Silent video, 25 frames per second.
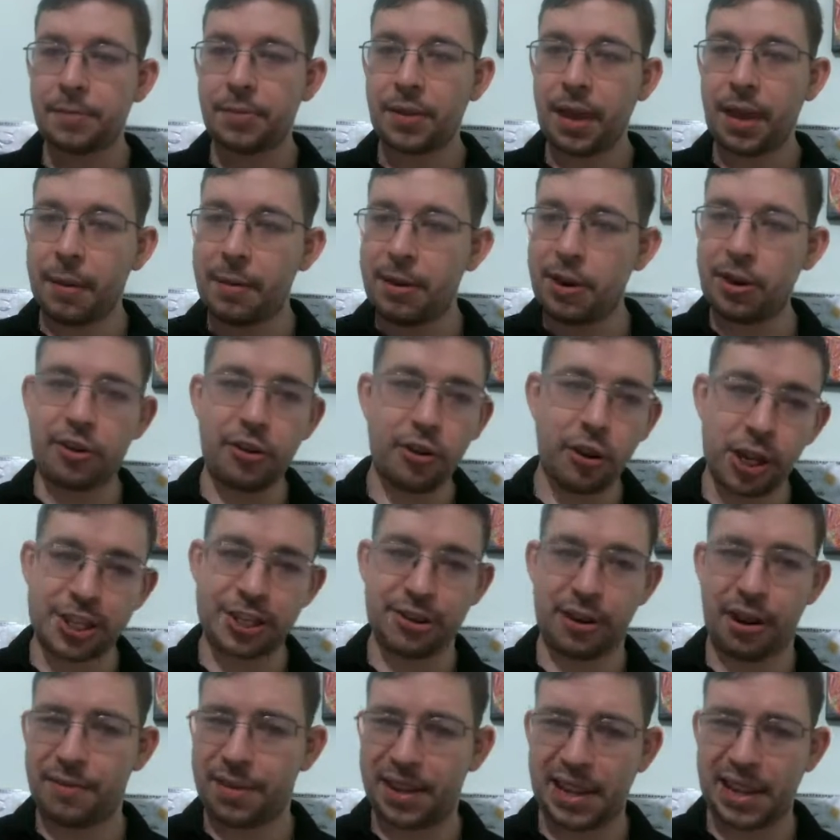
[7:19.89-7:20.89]
I mean, you could
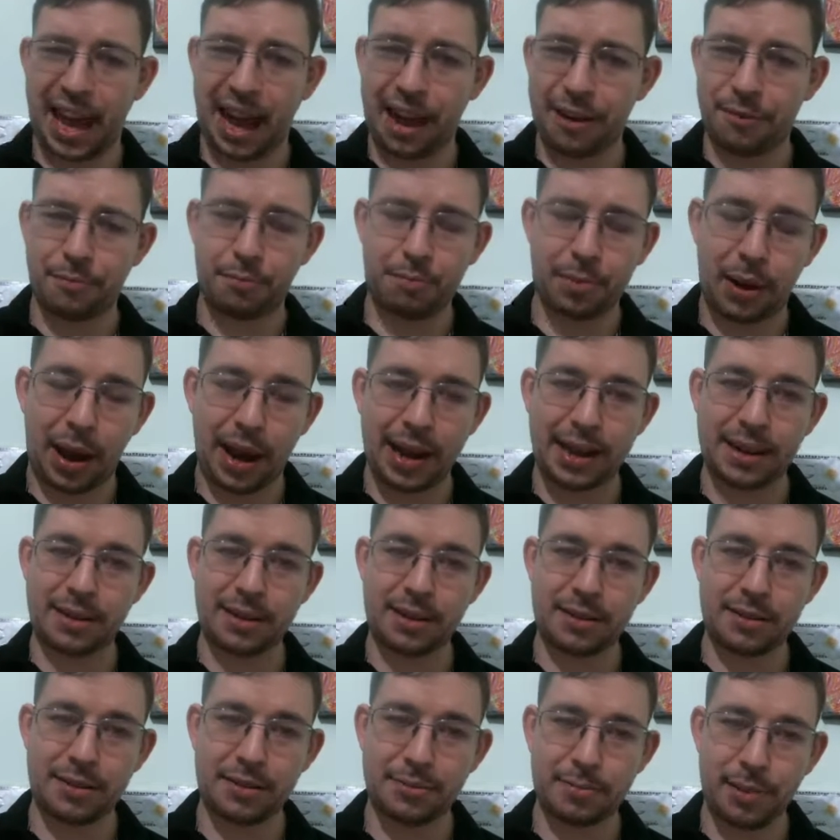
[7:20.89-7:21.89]
also have allowed
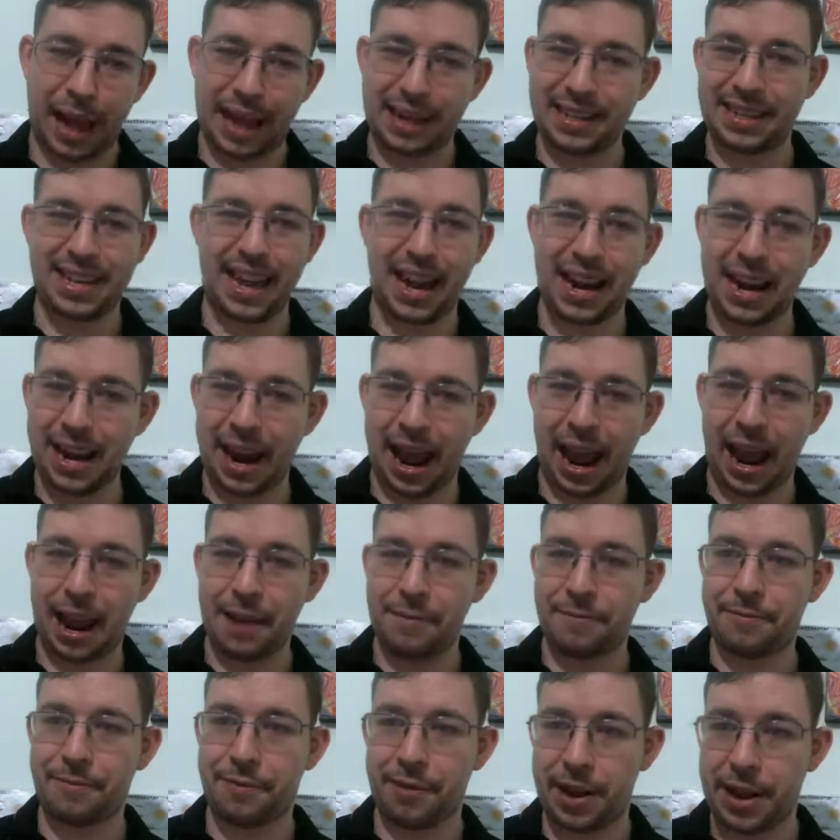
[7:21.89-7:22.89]
black to get in
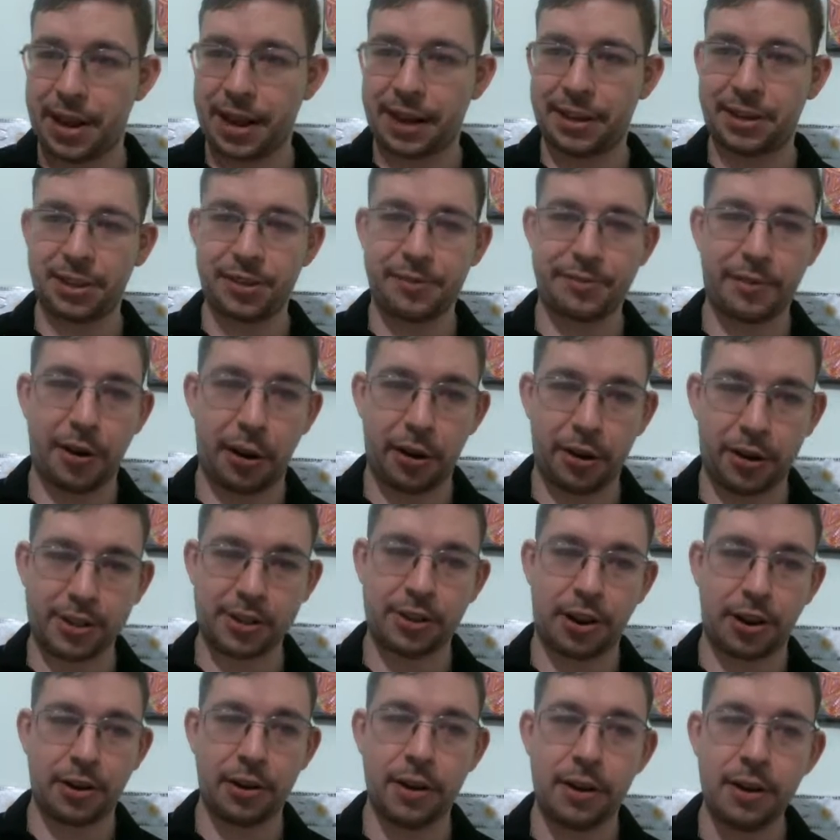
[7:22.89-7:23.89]
a3 and just focus
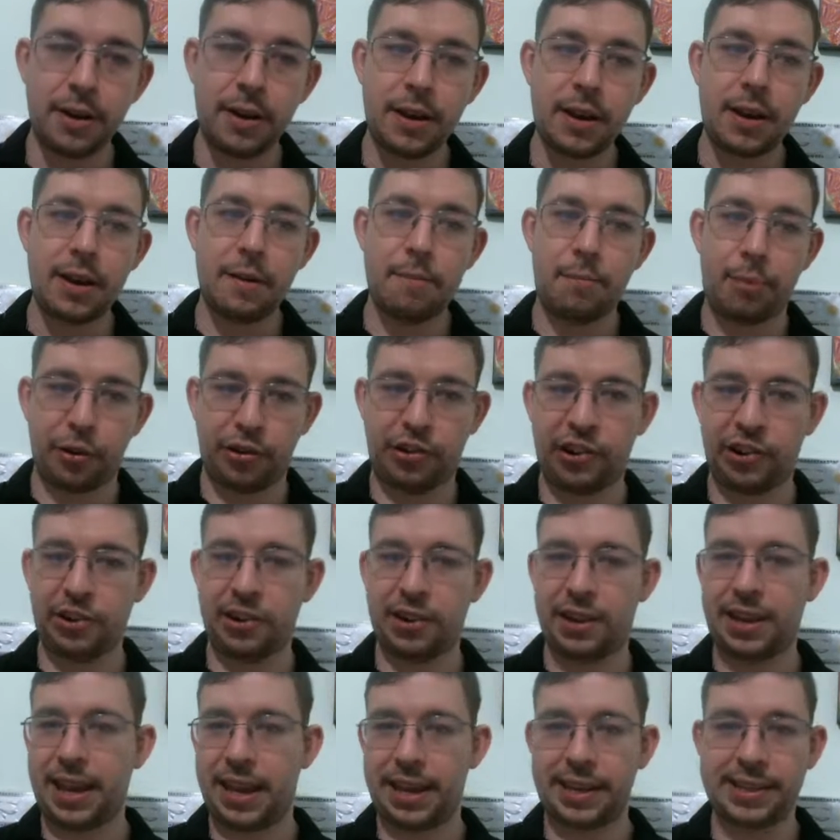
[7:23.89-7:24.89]
on pushing your
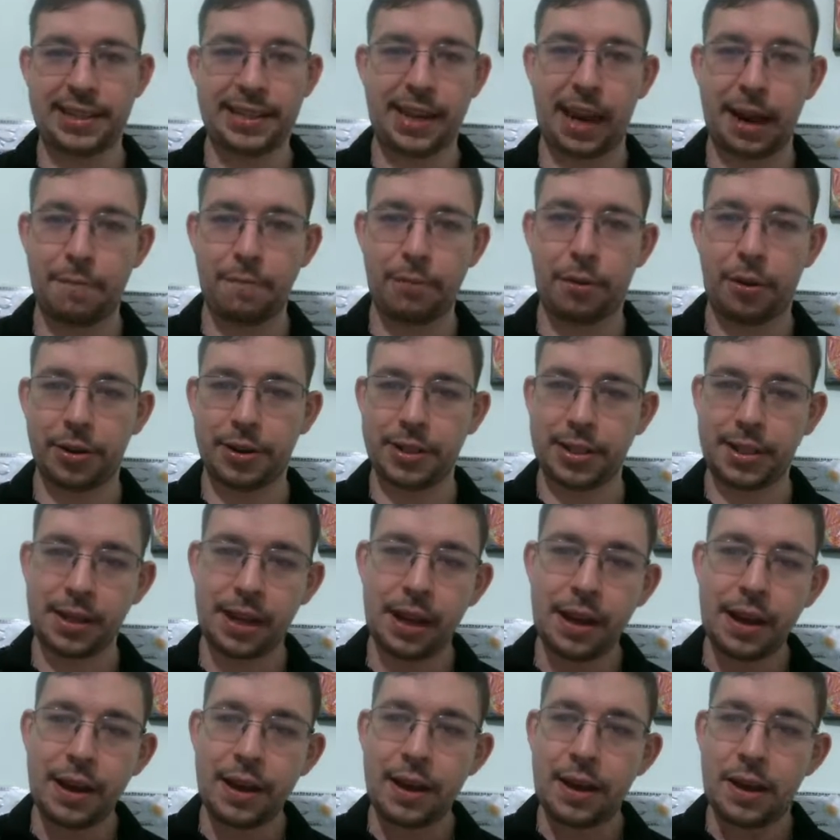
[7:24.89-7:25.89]
kingside pawns.
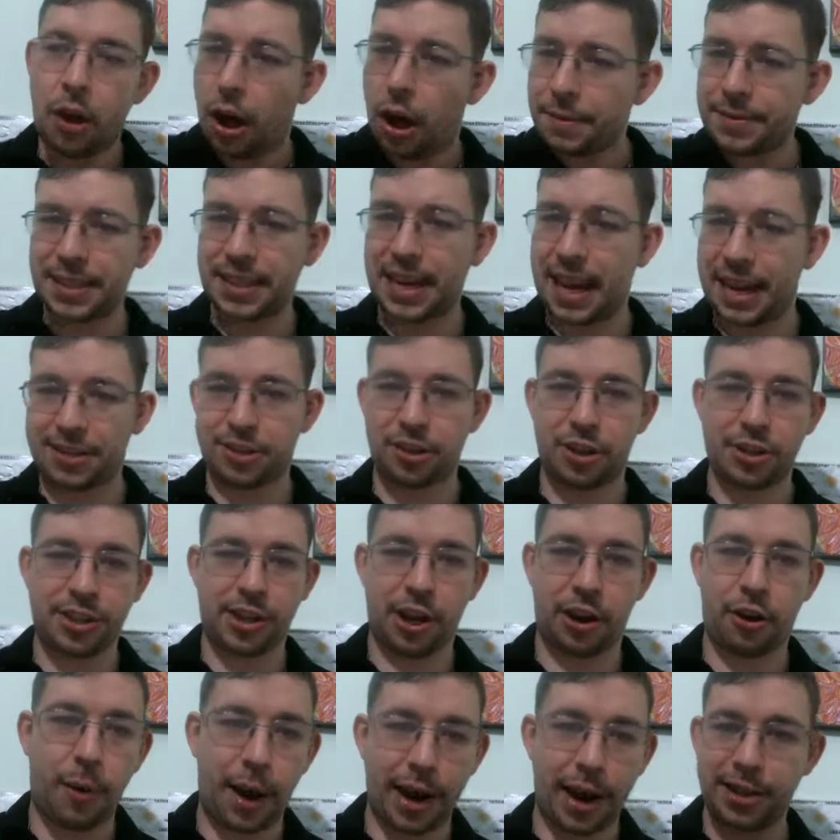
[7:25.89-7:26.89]
Obviously, that's also
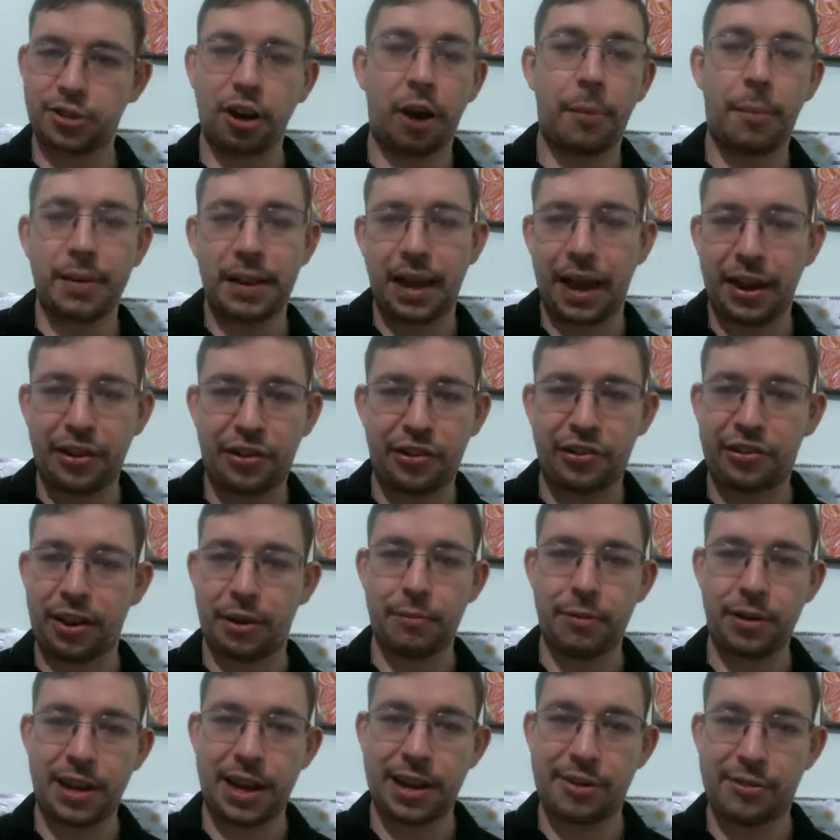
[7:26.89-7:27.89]
quite double-edged and
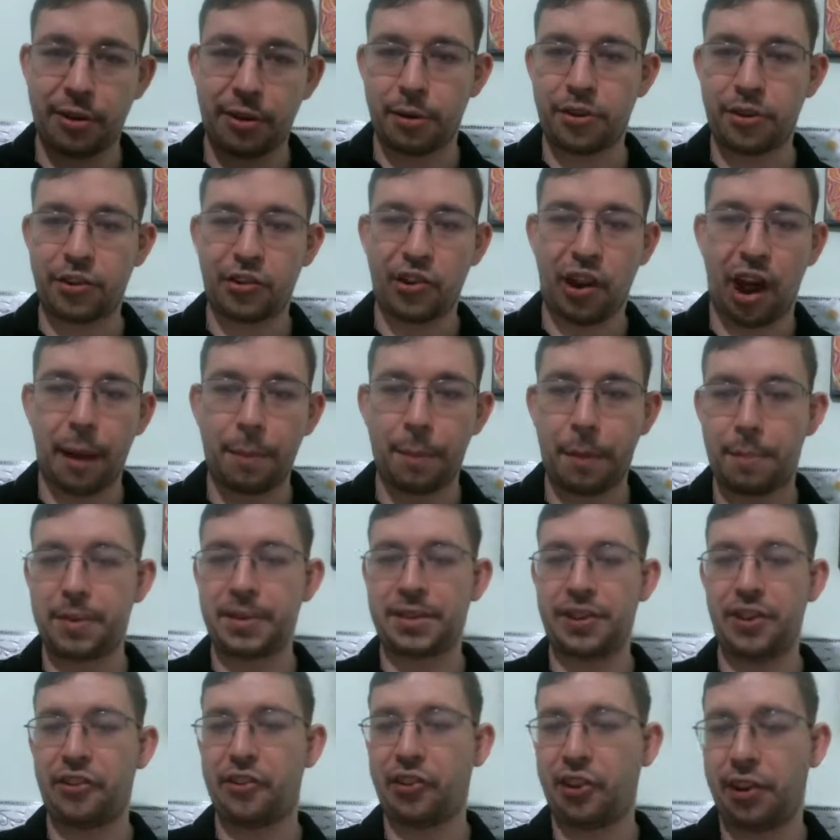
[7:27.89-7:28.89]
would lead to a sharper
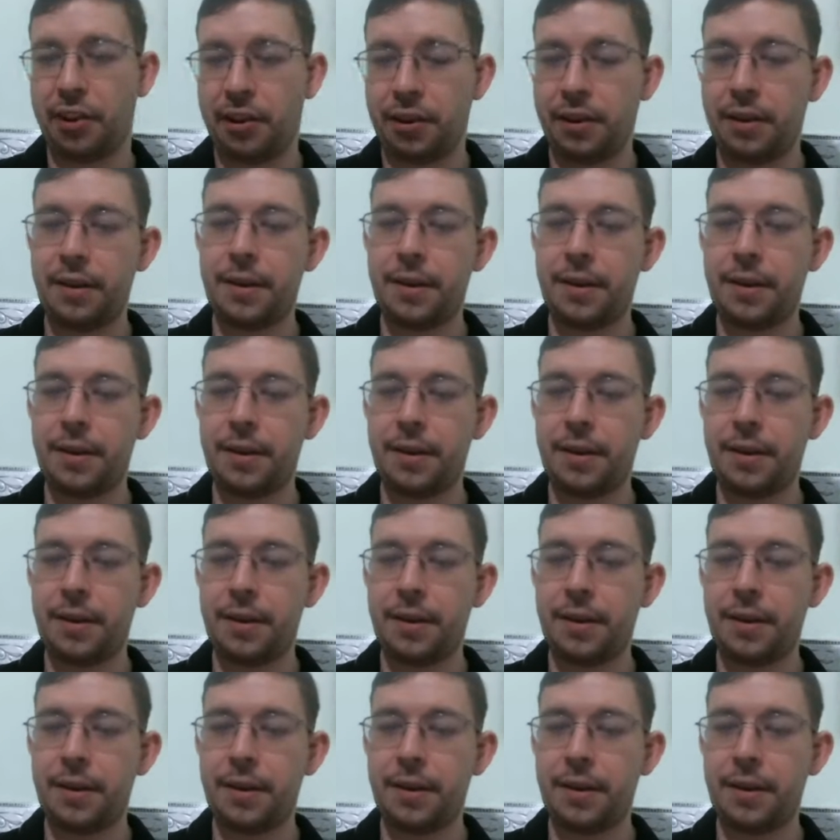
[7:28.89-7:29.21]
position.